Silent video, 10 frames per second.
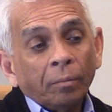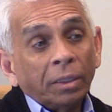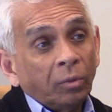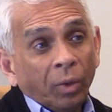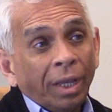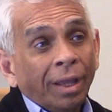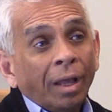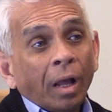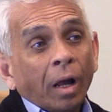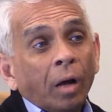By the way,
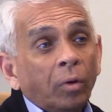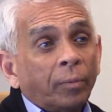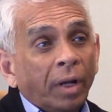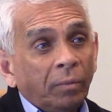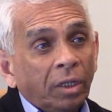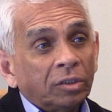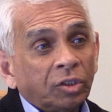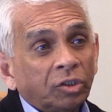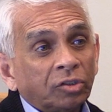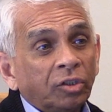our Prime
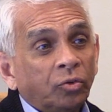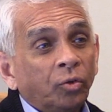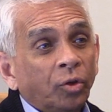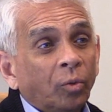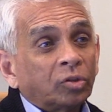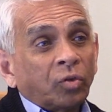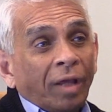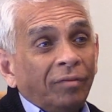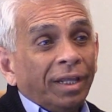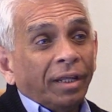Minister, Justin Trudeau, was
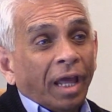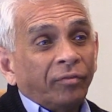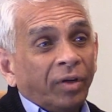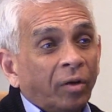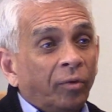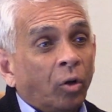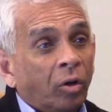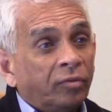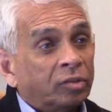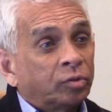traveling in Africa when
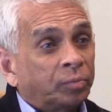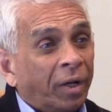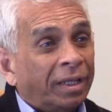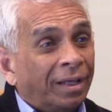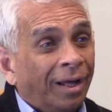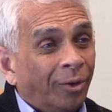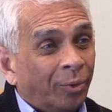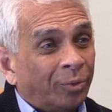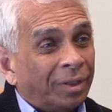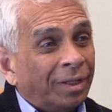all of this was breaking out.